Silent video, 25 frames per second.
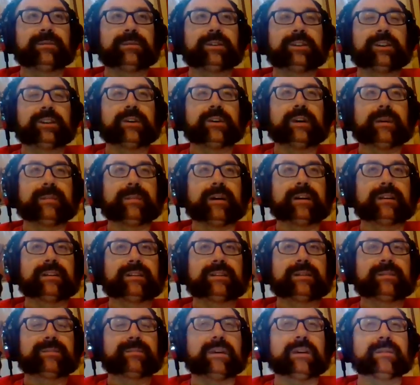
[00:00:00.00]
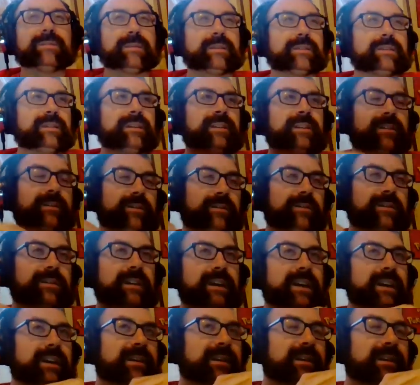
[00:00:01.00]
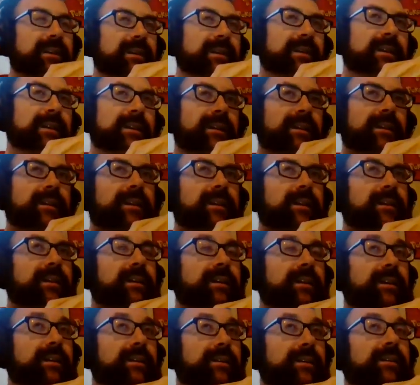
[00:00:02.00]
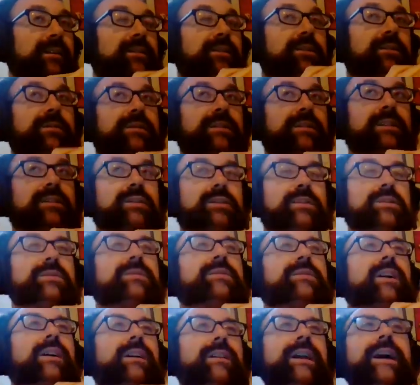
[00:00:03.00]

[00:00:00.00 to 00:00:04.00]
will show up on, especially the girls like There's two girls.